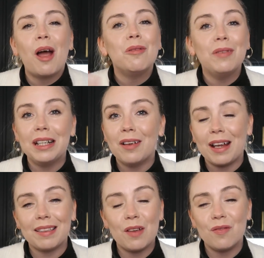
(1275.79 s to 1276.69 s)
But I really
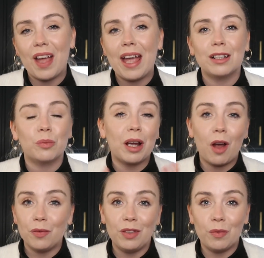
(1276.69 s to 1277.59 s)
like the effect. We're
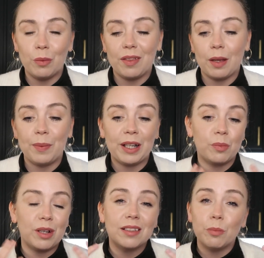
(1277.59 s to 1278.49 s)
kind of living with it
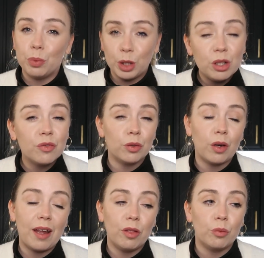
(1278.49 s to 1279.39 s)
because it's a beautiful
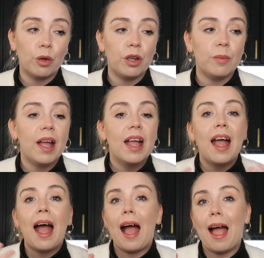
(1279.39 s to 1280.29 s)
light in the room
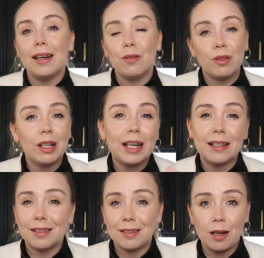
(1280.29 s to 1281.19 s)
and it really
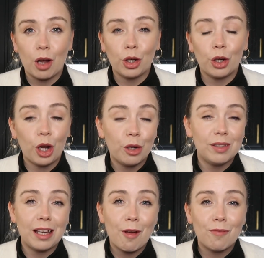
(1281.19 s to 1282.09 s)
is a snug,
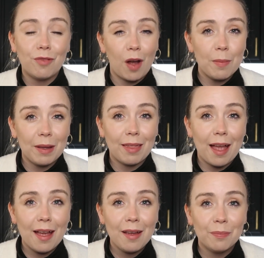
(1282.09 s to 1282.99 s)
cozy vibe in
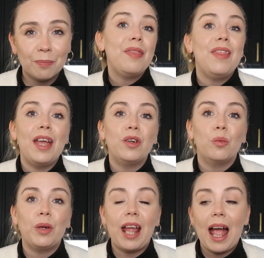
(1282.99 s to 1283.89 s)
there. And
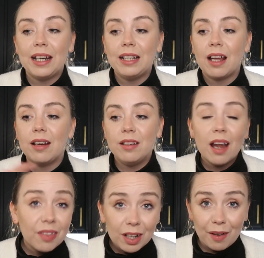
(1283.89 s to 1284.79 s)
then we added
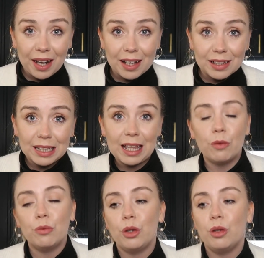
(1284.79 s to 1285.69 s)
another light into
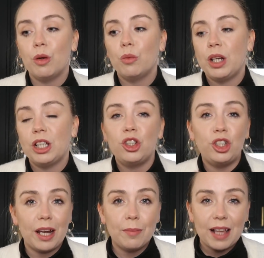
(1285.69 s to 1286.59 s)
that room, which
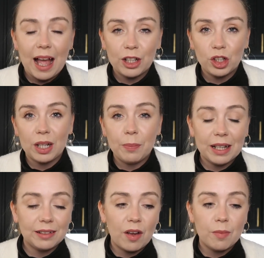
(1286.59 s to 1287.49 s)
James actually
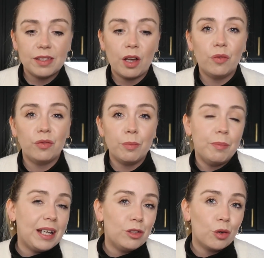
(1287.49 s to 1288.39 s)
picked out himself from
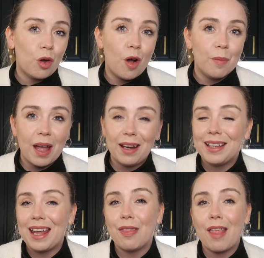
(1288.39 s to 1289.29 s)
made.com. And
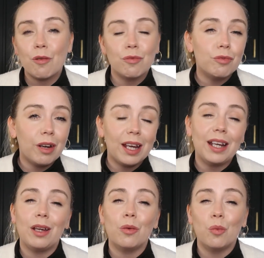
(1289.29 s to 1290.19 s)
again, that
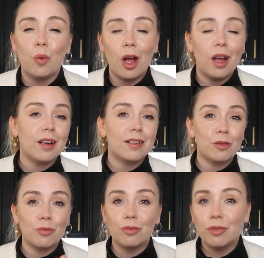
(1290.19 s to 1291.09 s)
really
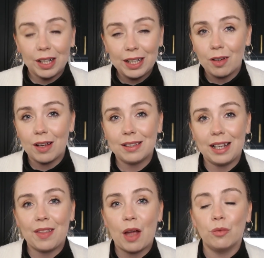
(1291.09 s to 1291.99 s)
works really
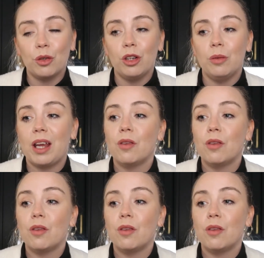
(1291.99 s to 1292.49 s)
nicely in that room.